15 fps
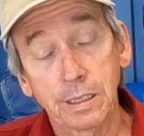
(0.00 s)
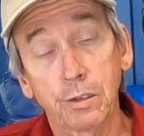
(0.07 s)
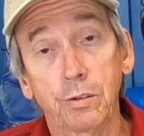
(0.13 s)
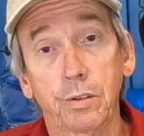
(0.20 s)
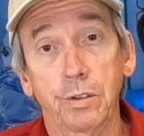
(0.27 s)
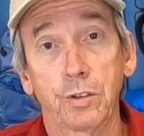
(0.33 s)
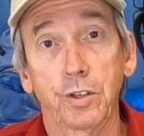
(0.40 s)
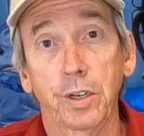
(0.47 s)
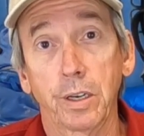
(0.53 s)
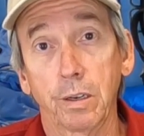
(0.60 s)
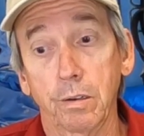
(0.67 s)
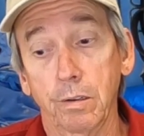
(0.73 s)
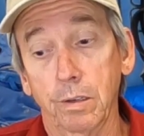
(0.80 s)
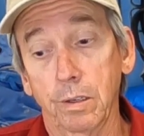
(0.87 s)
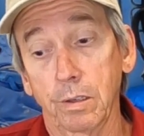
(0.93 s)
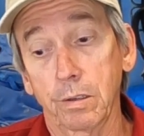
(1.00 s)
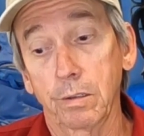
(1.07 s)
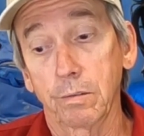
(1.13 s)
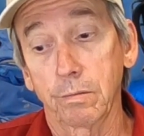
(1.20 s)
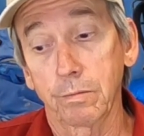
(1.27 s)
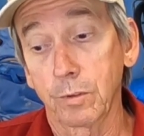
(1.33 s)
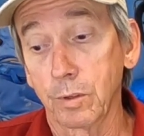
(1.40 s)
into the channel, I
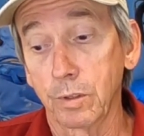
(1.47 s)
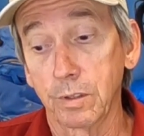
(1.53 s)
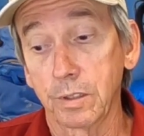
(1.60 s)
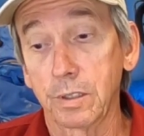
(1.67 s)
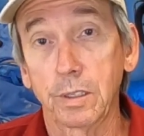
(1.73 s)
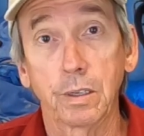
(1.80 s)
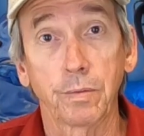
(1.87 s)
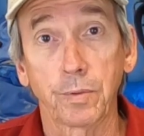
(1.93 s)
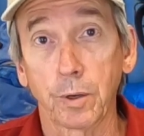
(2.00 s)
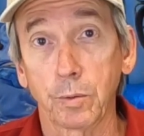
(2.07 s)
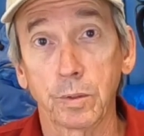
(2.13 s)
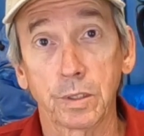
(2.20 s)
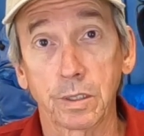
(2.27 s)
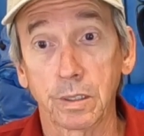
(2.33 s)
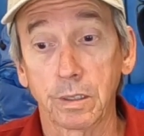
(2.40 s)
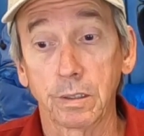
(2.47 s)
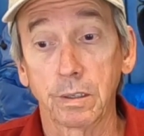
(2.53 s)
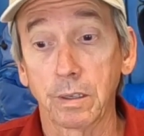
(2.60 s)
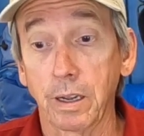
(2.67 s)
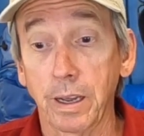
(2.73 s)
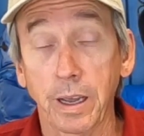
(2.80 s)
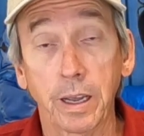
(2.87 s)
couldn't see if there was
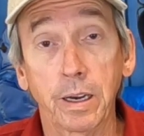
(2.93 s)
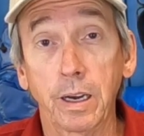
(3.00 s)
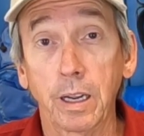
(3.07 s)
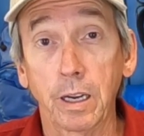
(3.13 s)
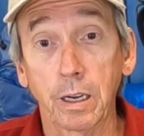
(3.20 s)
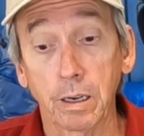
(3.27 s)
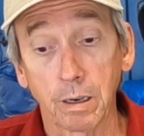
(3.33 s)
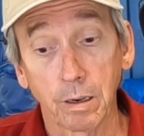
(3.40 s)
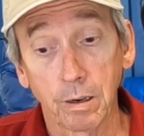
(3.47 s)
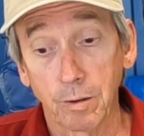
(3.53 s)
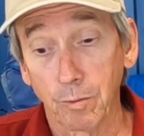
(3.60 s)
an eddy